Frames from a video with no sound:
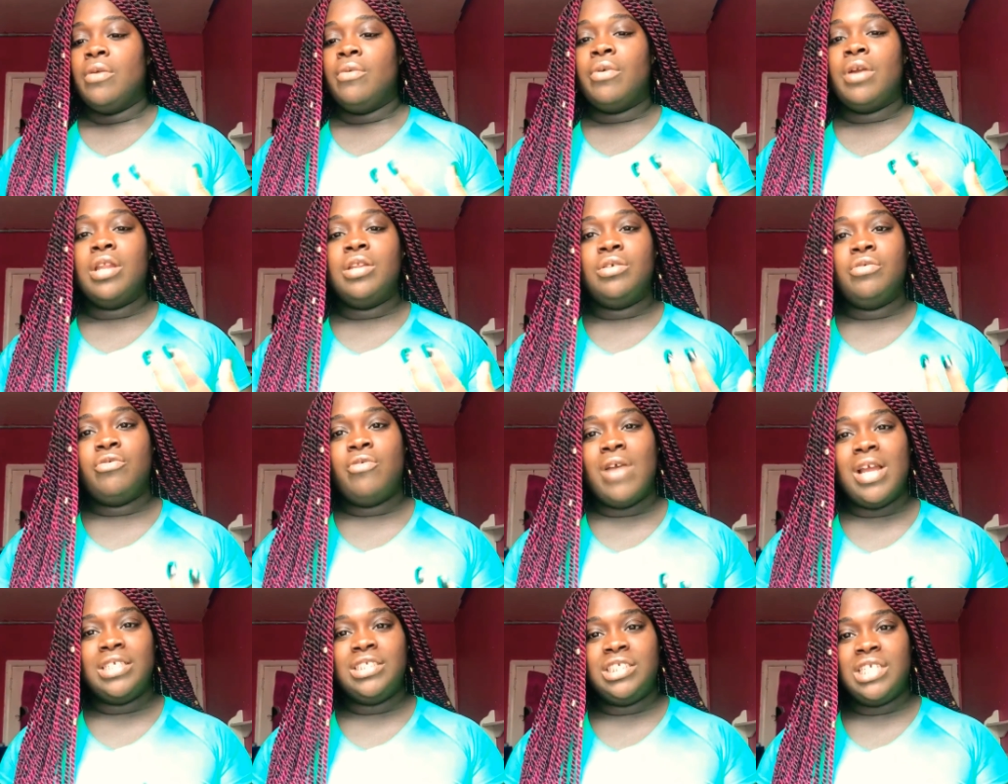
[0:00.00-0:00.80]
we're gonna do
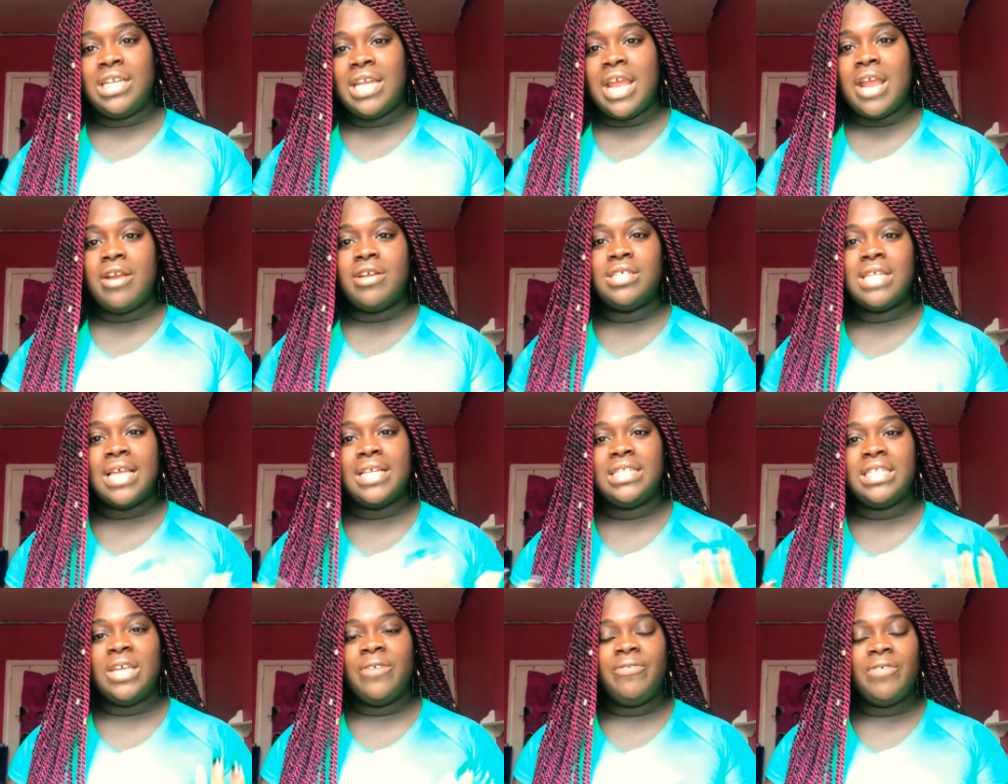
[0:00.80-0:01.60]
questionnaires
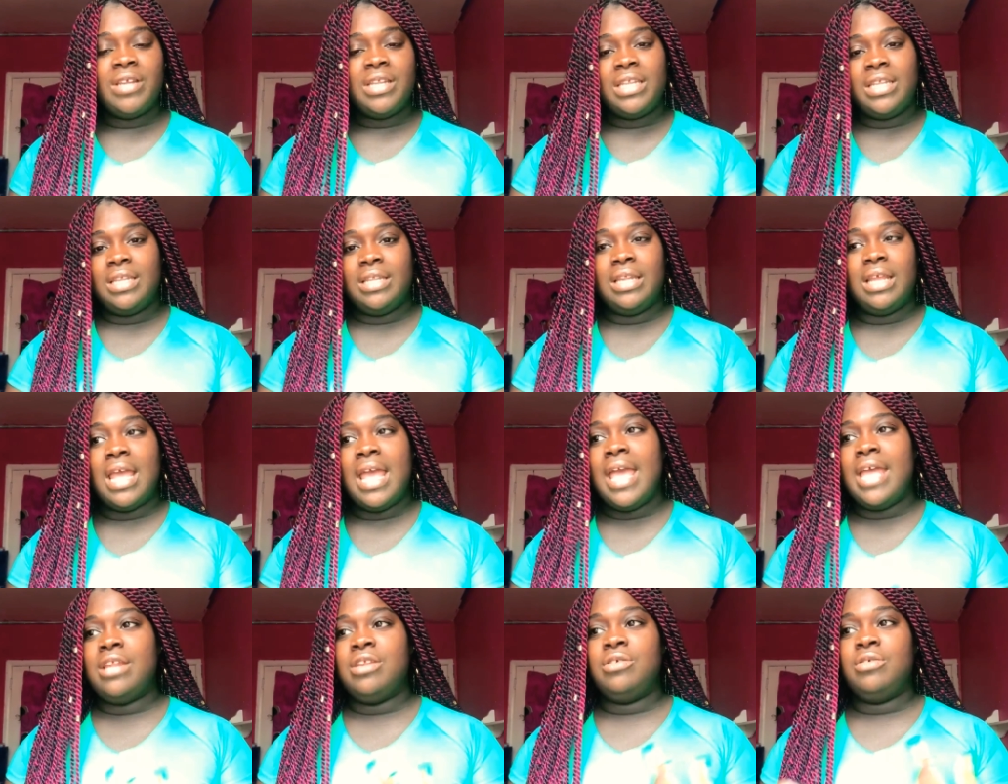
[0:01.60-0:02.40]
like different
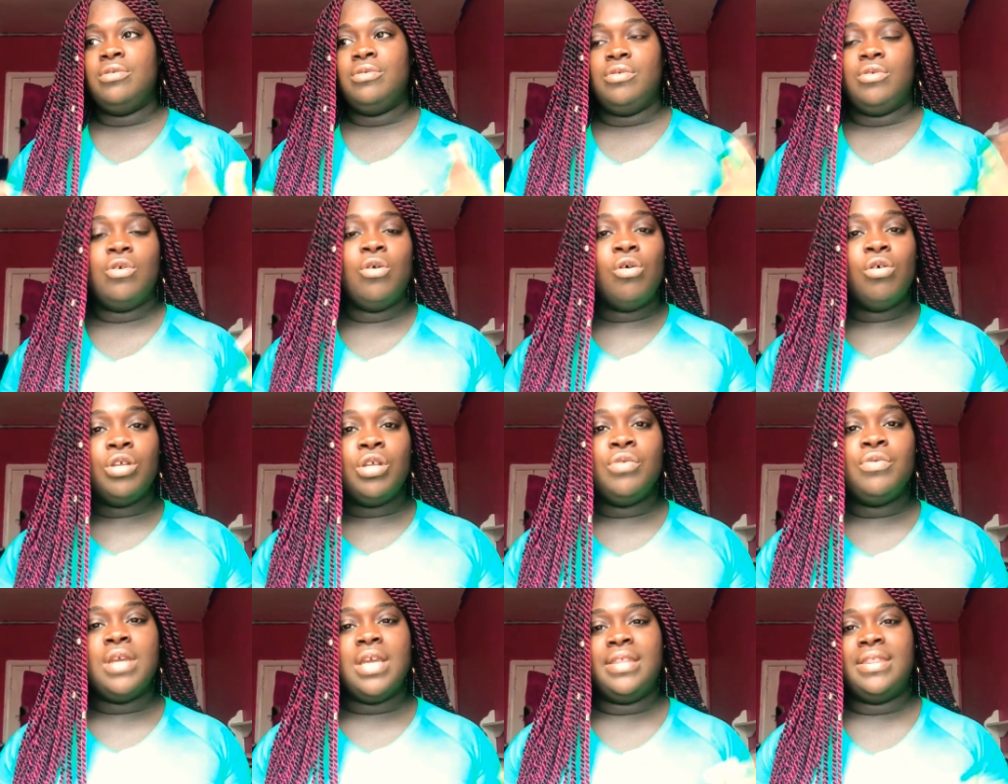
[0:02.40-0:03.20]
and cool
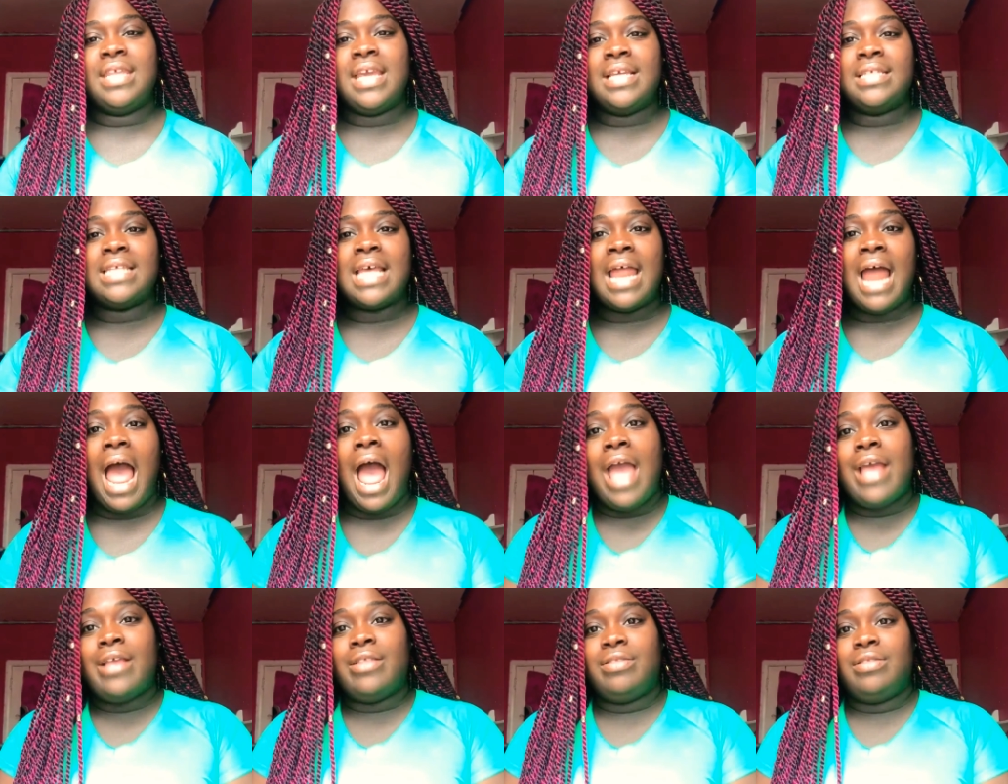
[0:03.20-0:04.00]
unique things that
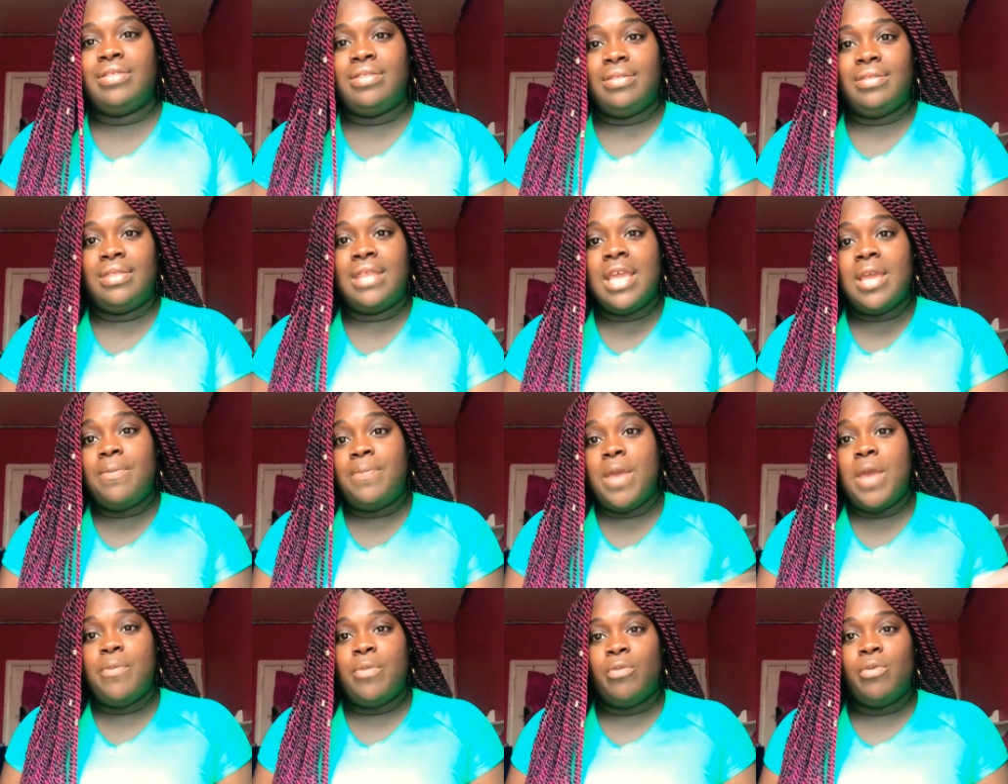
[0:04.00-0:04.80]
I think
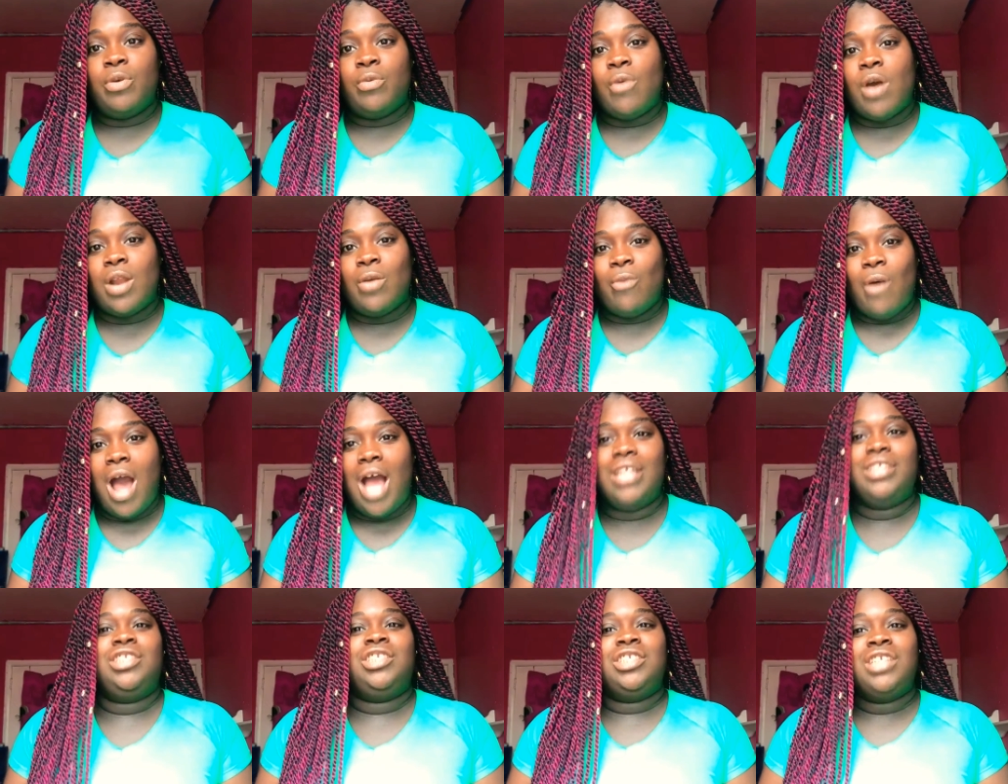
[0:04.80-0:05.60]
people would want to
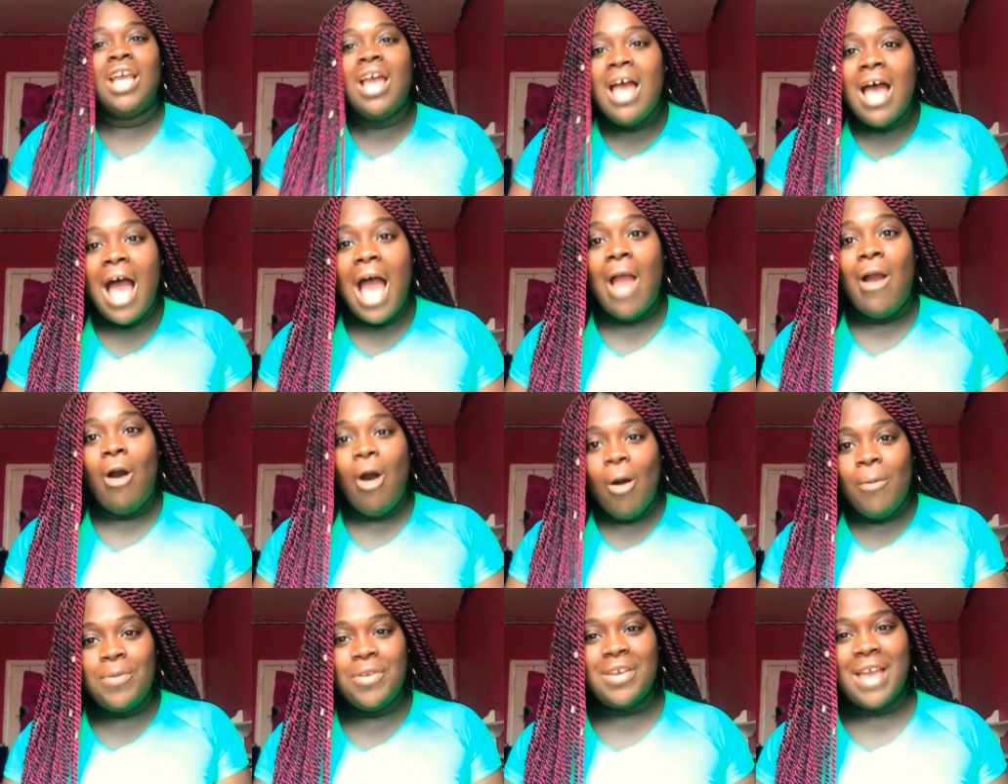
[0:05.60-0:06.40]
watch I
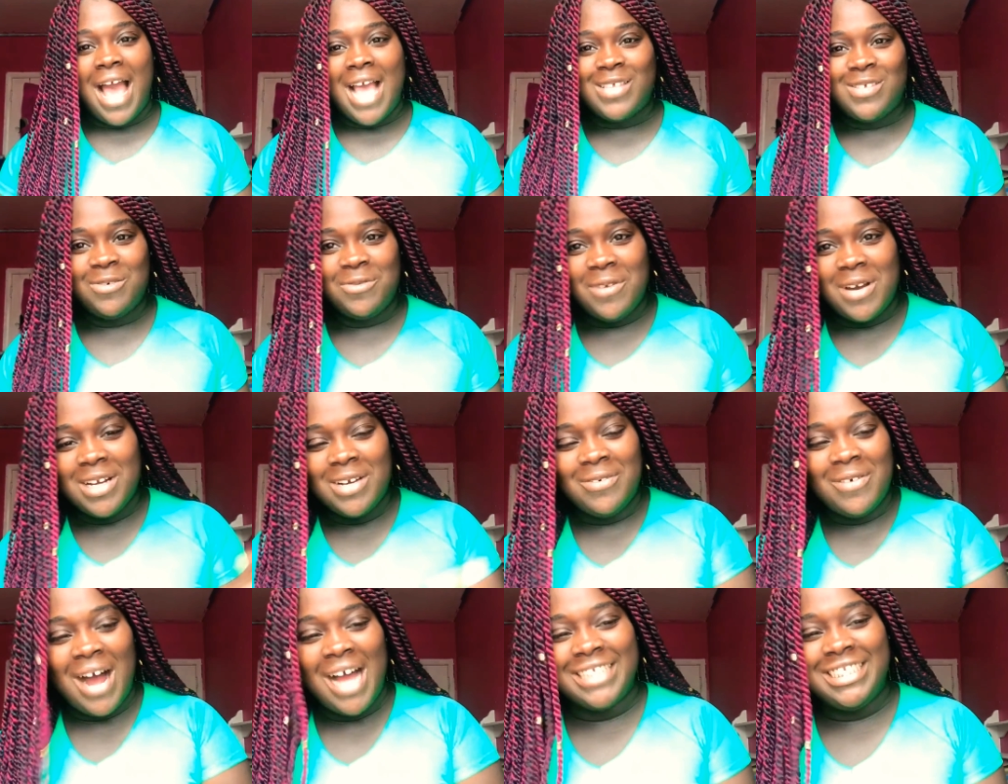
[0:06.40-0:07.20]
hope you guys would want
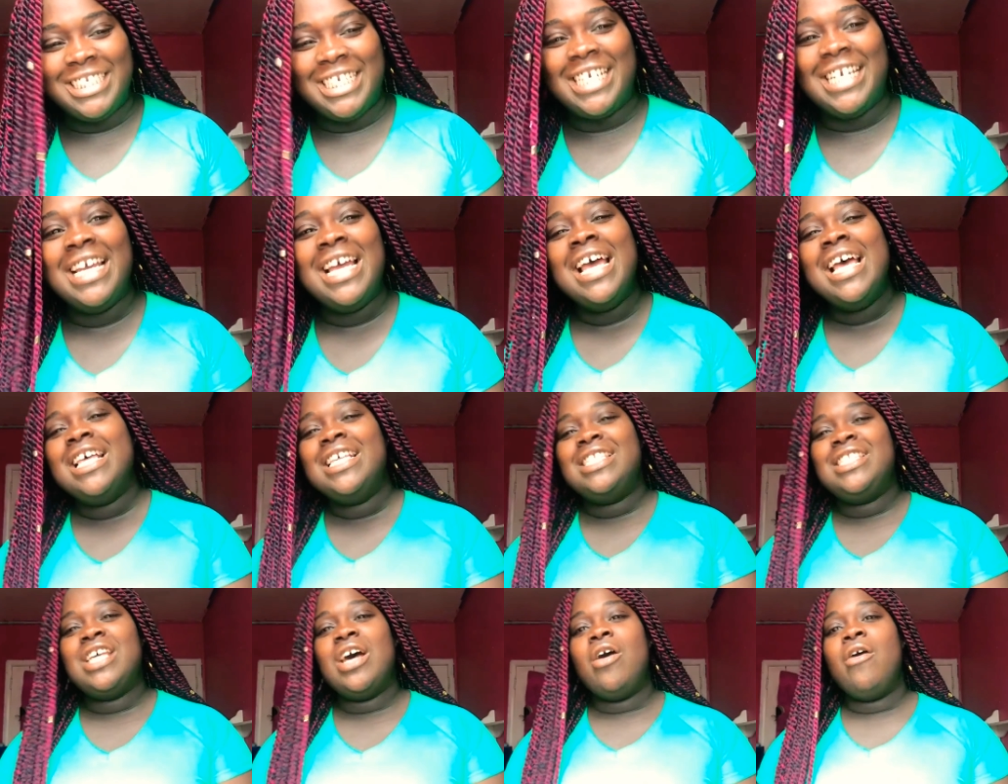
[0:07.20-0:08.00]
to watch it
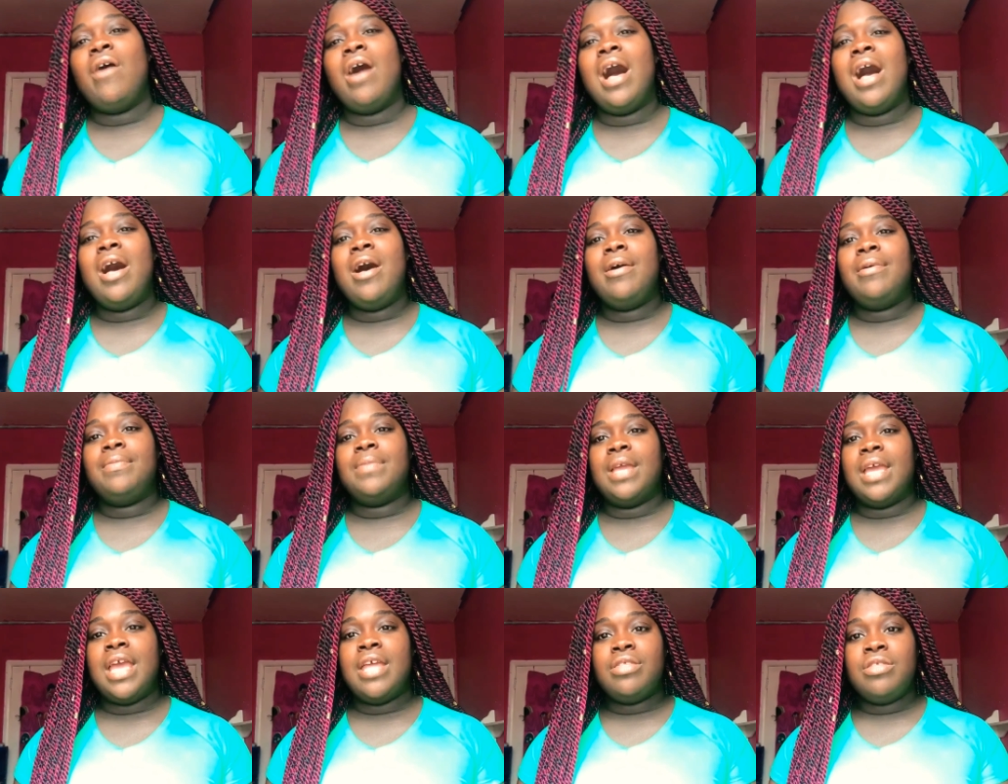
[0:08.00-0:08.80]
so
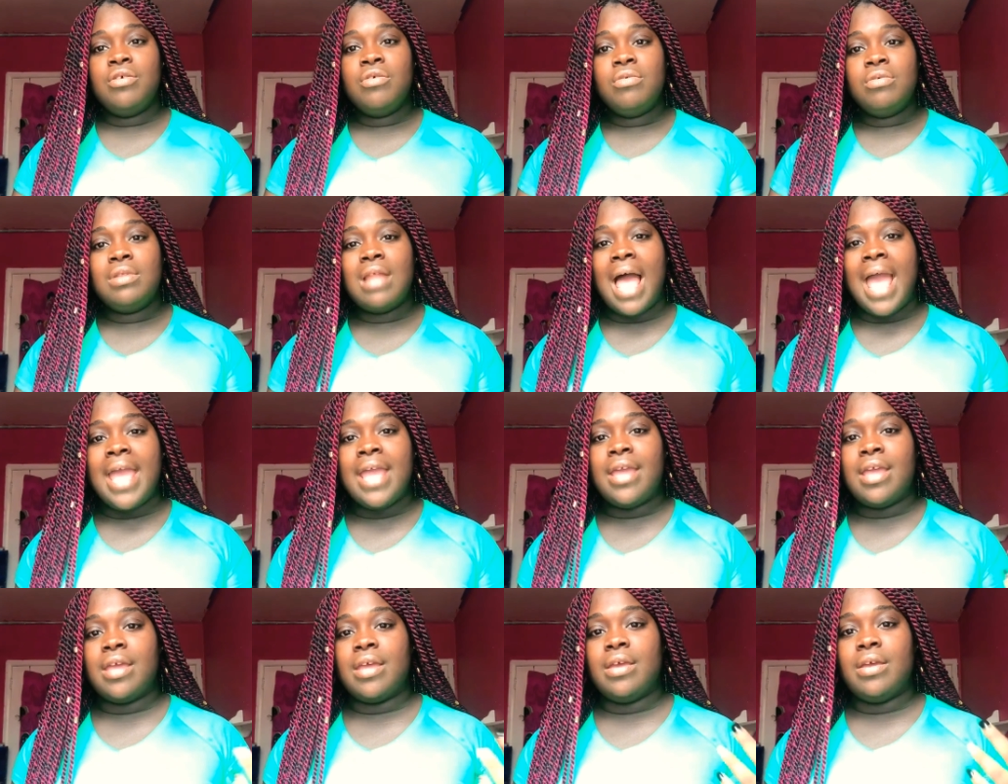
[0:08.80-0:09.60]
um, if you
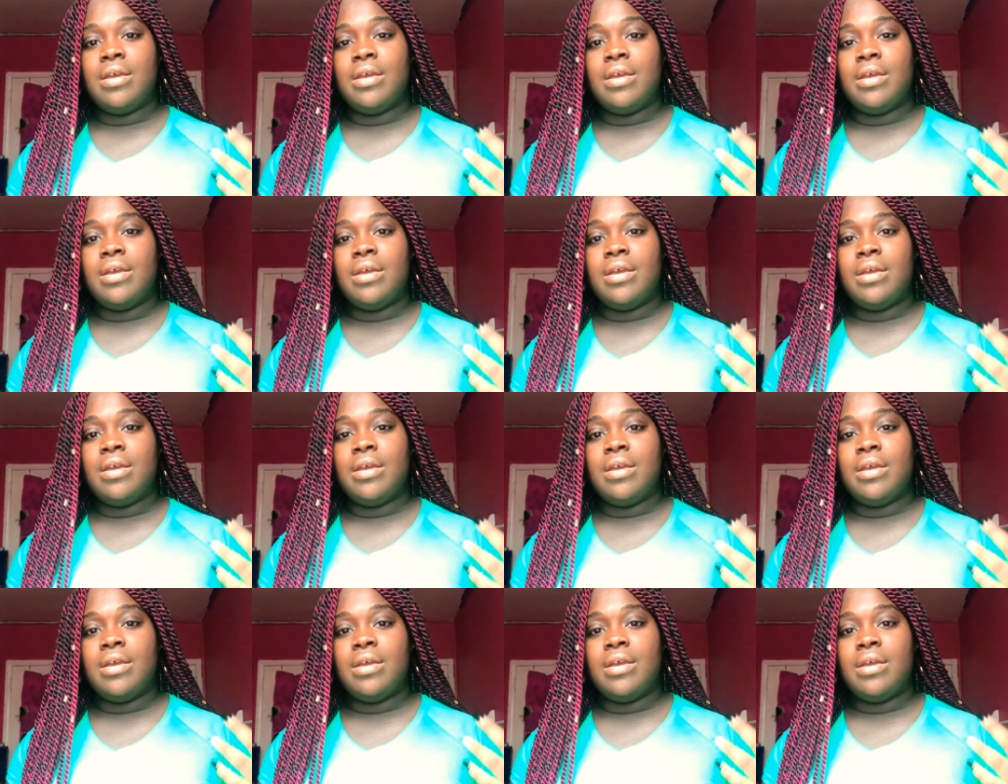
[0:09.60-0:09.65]
like